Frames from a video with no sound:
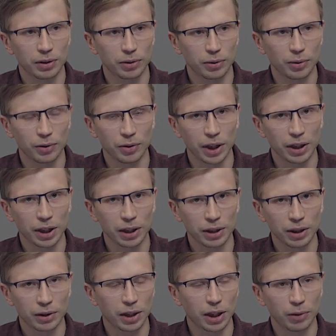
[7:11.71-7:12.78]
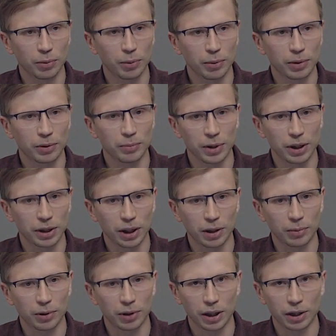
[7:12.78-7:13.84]
Don't forget it, then we will make
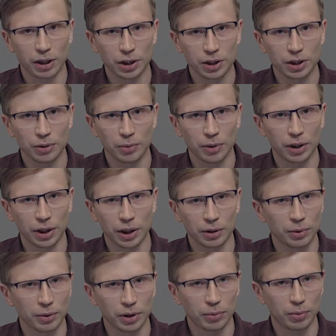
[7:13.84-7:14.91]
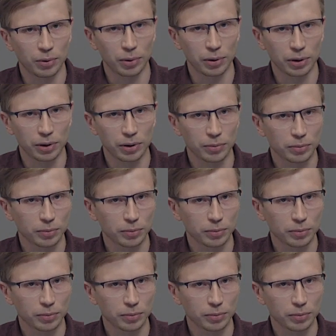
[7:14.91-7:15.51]
our connection with Arduino board.